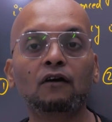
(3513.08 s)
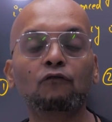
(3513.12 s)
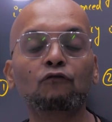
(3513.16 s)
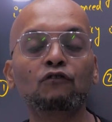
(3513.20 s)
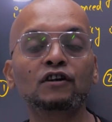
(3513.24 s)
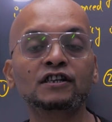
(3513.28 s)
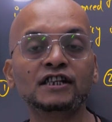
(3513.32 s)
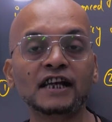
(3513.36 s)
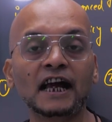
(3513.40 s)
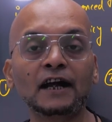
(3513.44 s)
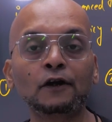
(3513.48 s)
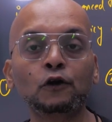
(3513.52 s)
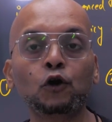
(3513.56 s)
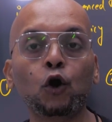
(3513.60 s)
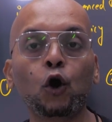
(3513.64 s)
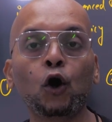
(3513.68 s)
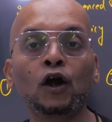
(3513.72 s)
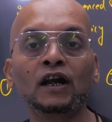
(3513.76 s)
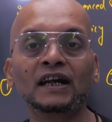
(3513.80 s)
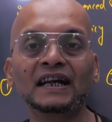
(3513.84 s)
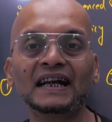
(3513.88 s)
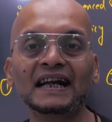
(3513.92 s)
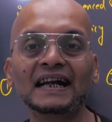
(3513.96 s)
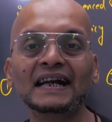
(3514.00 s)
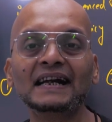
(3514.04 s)
which I
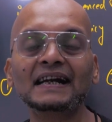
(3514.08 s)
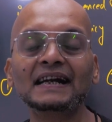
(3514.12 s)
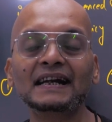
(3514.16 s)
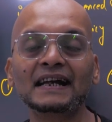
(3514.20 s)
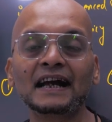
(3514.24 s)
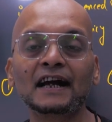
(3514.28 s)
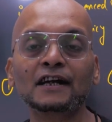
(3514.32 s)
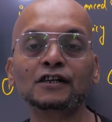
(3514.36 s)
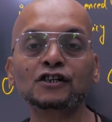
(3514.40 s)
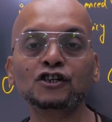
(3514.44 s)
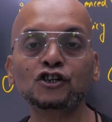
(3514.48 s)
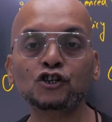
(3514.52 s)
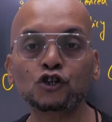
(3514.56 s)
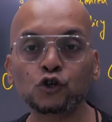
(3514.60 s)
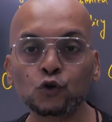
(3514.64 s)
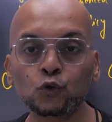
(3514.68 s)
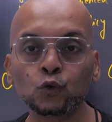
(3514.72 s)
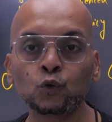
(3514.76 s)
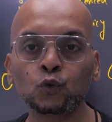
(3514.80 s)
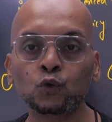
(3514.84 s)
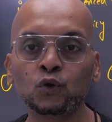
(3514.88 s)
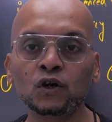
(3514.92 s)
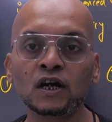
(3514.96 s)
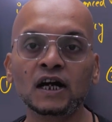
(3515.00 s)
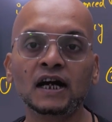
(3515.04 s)
call India
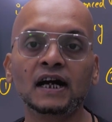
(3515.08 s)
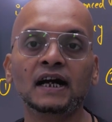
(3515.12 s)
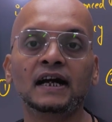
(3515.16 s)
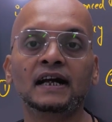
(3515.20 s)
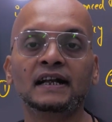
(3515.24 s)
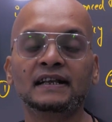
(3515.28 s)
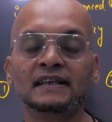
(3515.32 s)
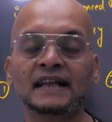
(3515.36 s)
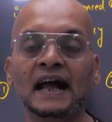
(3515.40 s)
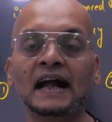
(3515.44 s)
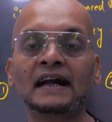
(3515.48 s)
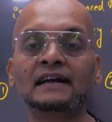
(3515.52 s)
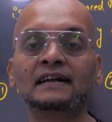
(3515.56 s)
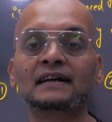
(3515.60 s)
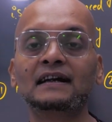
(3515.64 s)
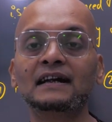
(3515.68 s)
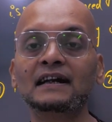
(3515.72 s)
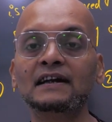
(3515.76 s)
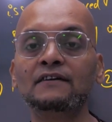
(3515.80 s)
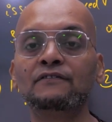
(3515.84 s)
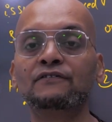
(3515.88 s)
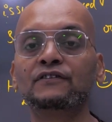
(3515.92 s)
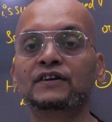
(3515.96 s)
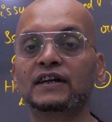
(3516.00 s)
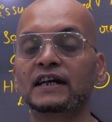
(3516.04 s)
2, that
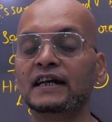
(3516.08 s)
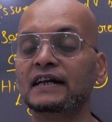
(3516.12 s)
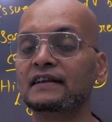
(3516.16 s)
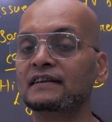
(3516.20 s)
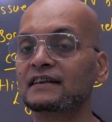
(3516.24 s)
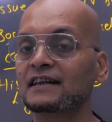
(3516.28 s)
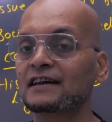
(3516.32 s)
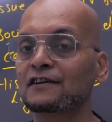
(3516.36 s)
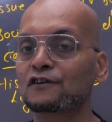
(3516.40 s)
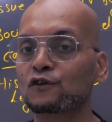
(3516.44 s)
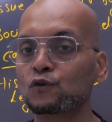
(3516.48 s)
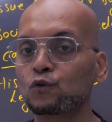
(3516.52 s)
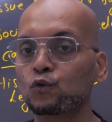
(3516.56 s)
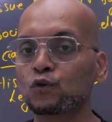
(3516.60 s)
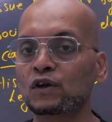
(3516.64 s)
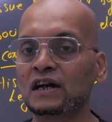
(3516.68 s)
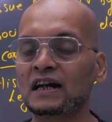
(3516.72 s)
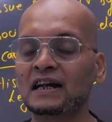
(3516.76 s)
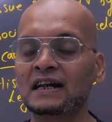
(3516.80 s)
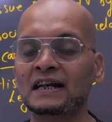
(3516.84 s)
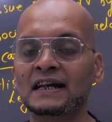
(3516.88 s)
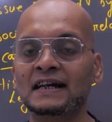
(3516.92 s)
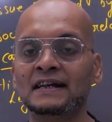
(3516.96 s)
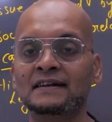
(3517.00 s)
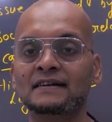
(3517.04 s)
lived in the
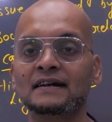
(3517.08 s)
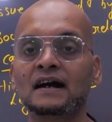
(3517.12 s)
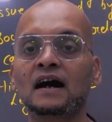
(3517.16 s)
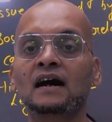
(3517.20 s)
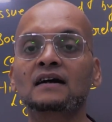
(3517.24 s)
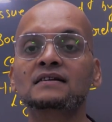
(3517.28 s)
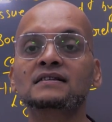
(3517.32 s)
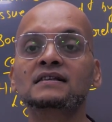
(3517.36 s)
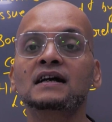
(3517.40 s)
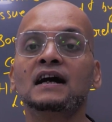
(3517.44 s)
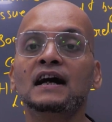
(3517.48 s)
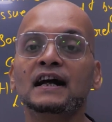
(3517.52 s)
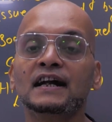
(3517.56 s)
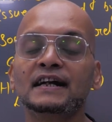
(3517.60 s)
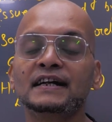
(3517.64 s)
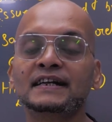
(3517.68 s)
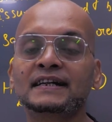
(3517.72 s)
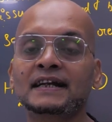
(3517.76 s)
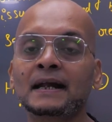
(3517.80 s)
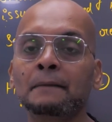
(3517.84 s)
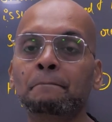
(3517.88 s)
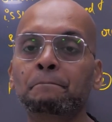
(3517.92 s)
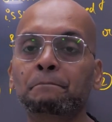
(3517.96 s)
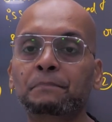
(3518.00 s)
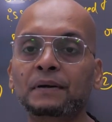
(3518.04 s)
rural areas,
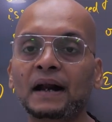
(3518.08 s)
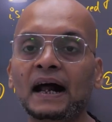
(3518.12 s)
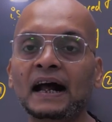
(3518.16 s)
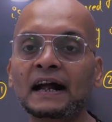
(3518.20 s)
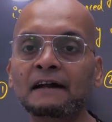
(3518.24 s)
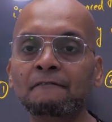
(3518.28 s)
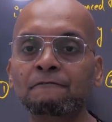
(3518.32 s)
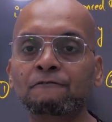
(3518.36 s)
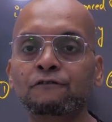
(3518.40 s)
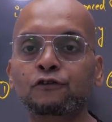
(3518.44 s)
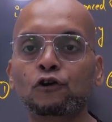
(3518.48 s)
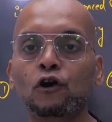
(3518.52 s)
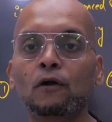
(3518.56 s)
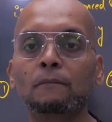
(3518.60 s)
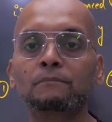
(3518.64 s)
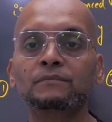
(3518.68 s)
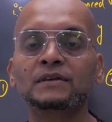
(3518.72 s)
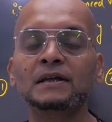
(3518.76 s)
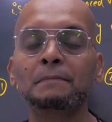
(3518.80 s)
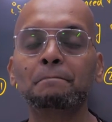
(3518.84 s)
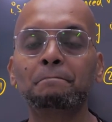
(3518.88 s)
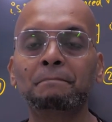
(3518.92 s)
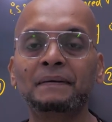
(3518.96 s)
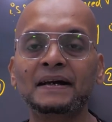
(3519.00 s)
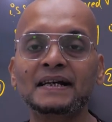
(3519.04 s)
deprived from
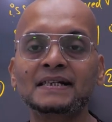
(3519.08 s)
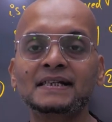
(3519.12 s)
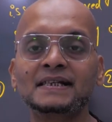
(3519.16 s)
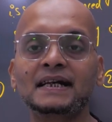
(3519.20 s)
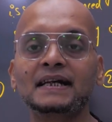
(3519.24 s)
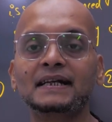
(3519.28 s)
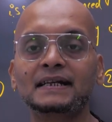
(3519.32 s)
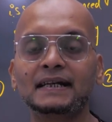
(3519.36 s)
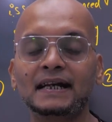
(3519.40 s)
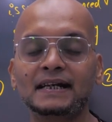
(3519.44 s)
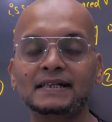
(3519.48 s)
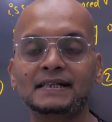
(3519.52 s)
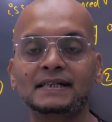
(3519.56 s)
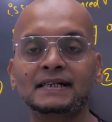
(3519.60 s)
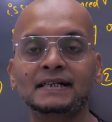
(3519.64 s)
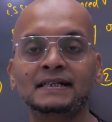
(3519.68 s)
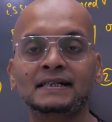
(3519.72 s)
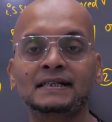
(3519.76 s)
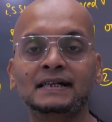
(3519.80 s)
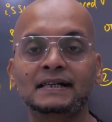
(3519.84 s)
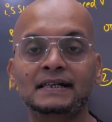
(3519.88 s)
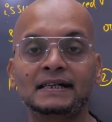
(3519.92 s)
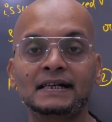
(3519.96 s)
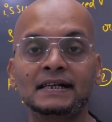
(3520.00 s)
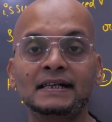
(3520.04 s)
the basic
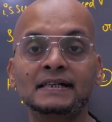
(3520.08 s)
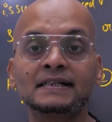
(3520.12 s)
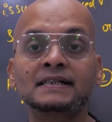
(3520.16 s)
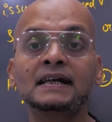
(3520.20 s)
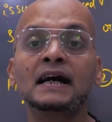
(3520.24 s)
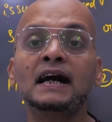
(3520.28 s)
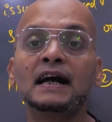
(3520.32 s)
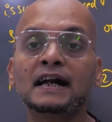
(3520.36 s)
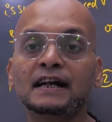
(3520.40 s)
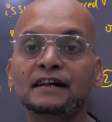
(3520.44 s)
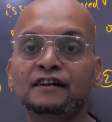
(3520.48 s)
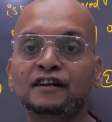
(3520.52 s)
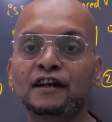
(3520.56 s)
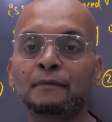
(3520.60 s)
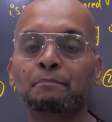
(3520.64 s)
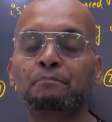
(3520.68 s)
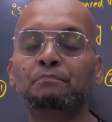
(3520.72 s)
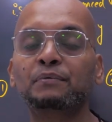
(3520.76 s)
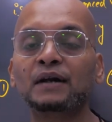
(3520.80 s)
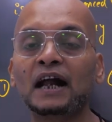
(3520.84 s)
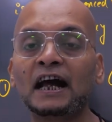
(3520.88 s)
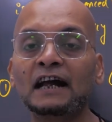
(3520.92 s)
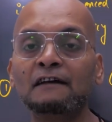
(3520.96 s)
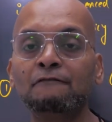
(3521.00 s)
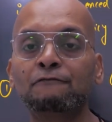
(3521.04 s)
necessities,
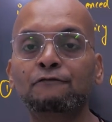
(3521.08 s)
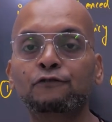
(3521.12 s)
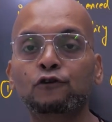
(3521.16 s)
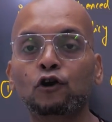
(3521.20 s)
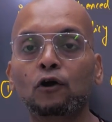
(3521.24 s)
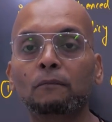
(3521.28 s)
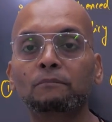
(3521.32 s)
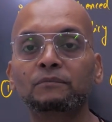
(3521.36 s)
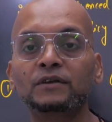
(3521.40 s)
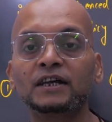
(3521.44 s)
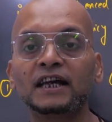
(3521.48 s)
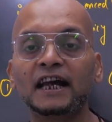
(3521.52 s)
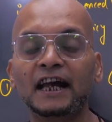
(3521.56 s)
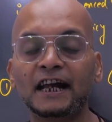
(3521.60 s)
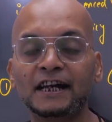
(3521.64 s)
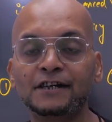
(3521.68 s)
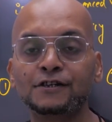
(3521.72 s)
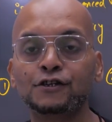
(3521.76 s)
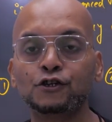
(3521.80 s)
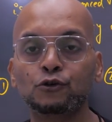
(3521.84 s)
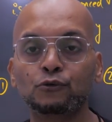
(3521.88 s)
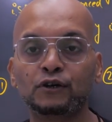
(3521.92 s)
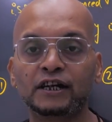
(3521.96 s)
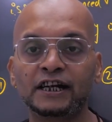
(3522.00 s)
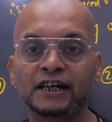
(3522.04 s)
deprived from the
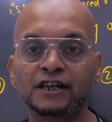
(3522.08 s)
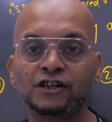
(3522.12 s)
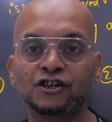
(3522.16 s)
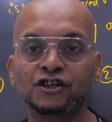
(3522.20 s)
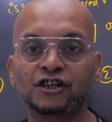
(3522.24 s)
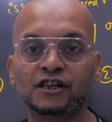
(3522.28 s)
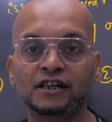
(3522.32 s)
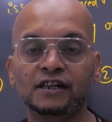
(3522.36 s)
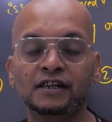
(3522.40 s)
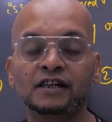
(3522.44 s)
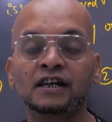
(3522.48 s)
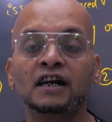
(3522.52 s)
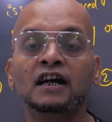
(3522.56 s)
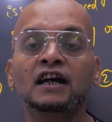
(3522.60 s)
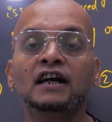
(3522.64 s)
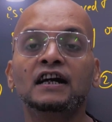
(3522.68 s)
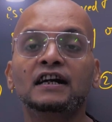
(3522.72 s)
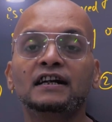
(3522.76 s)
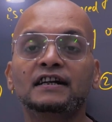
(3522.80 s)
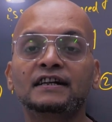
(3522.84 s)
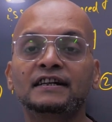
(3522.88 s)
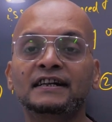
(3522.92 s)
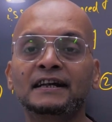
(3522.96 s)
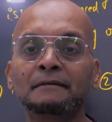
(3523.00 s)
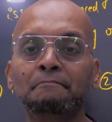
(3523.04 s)
education,
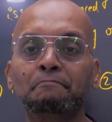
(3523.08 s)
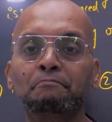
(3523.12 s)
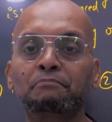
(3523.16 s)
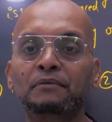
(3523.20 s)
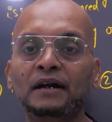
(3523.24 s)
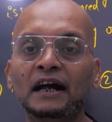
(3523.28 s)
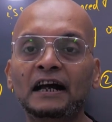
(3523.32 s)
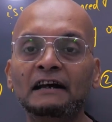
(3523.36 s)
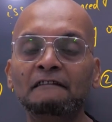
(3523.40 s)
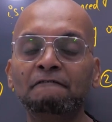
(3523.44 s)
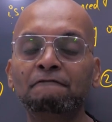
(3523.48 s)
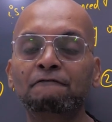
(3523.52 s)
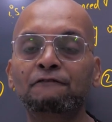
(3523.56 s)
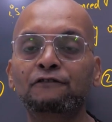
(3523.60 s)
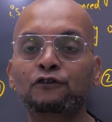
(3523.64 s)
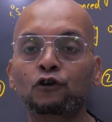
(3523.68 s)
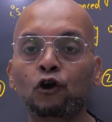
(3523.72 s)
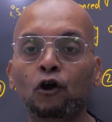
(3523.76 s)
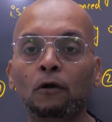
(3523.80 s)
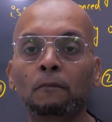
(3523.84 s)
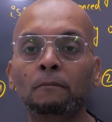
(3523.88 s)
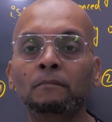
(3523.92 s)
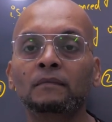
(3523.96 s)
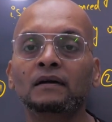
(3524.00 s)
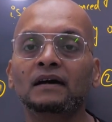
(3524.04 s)
deprived
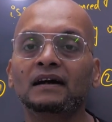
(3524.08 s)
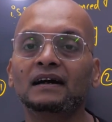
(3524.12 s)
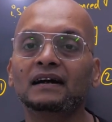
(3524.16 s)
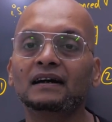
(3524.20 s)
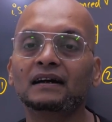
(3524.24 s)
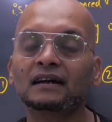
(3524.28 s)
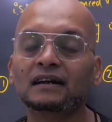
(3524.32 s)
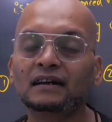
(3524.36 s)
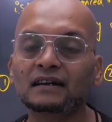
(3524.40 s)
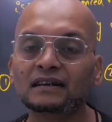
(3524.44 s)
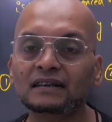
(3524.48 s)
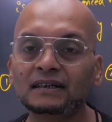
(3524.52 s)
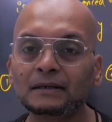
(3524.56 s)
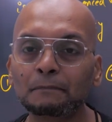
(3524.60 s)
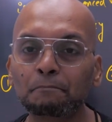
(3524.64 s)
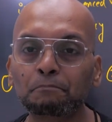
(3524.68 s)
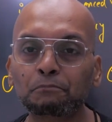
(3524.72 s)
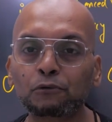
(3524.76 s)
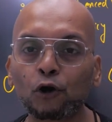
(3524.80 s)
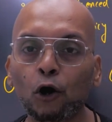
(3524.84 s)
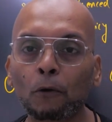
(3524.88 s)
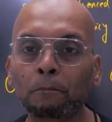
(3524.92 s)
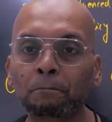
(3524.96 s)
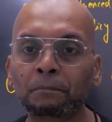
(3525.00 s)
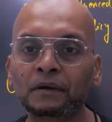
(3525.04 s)
from the
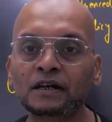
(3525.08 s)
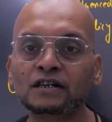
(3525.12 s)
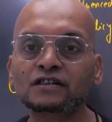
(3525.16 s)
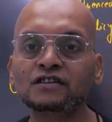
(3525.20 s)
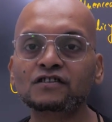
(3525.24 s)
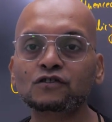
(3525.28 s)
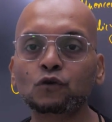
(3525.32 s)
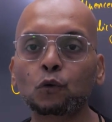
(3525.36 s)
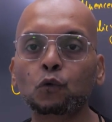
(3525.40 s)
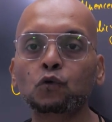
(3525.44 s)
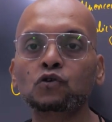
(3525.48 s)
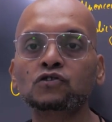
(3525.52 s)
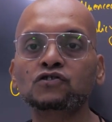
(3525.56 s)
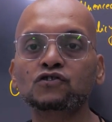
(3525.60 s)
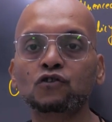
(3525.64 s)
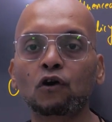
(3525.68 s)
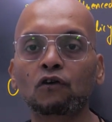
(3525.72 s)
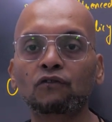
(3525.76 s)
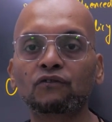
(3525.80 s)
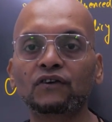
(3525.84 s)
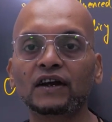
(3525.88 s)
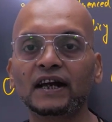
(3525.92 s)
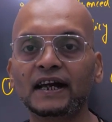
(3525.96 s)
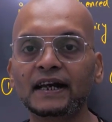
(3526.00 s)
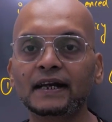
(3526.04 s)
proper source
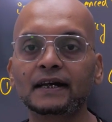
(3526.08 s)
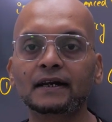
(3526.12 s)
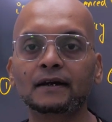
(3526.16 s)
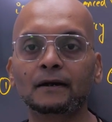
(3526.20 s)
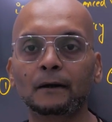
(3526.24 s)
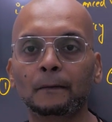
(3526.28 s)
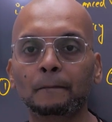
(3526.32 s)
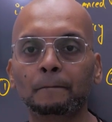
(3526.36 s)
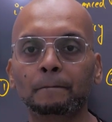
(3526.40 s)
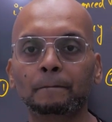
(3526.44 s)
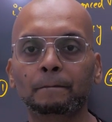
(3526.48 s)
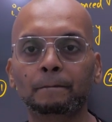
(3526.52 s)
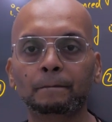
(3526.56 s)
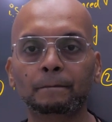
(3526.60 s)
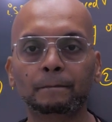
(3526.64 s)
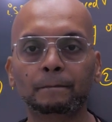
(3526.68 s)
of income.